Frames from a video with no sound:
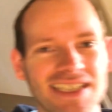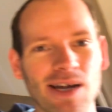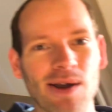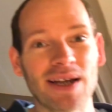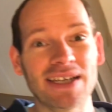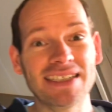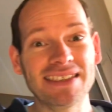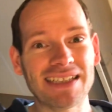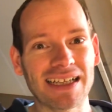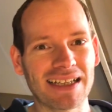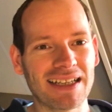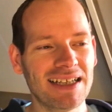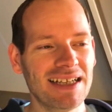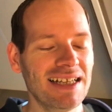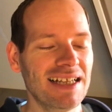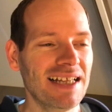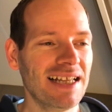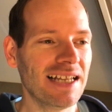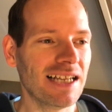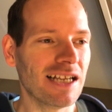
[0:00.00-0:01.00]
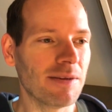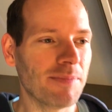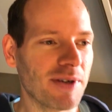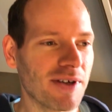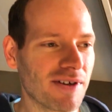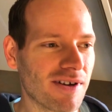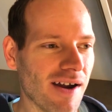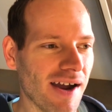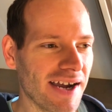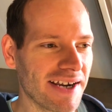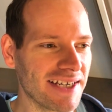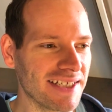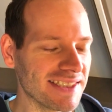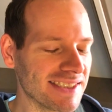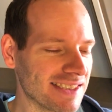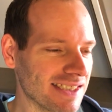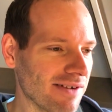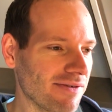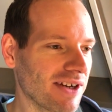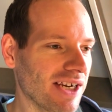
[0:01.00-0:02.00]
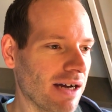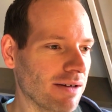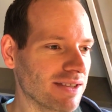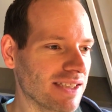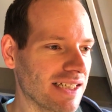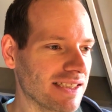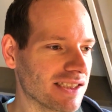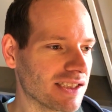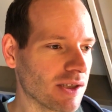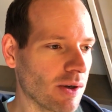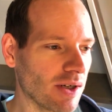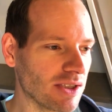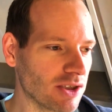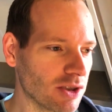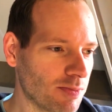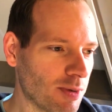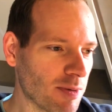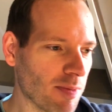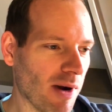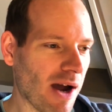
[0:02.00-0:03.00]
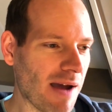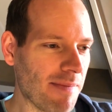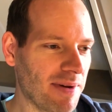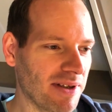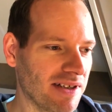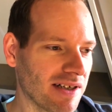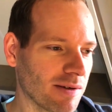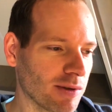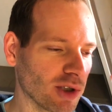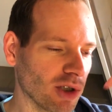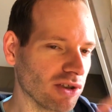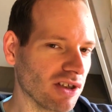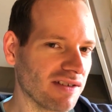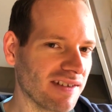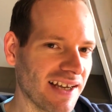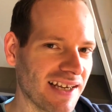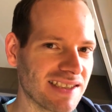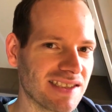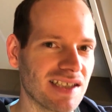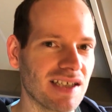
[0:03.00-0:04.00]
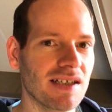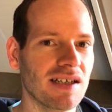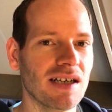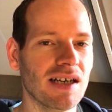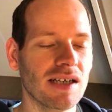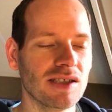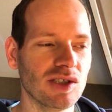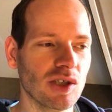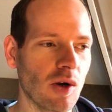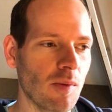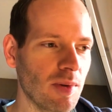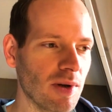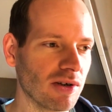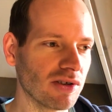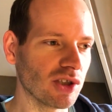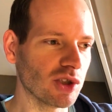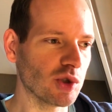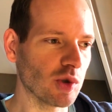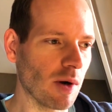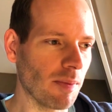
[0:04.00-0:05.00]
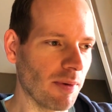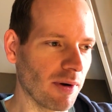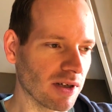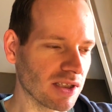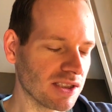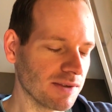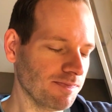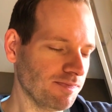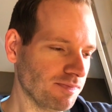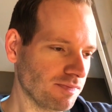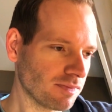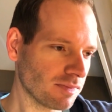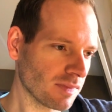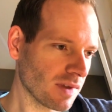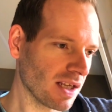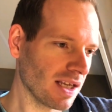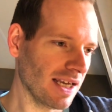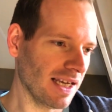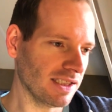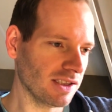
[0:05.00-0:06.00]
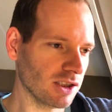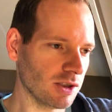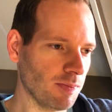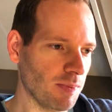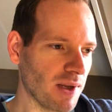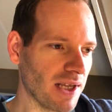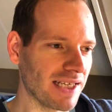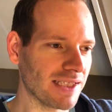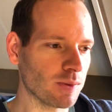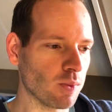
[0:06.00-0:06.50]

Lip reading: I need that little bit of guidance every now and then. So I just put my iPad there with all the text, I upload it to Dropbox. It just plays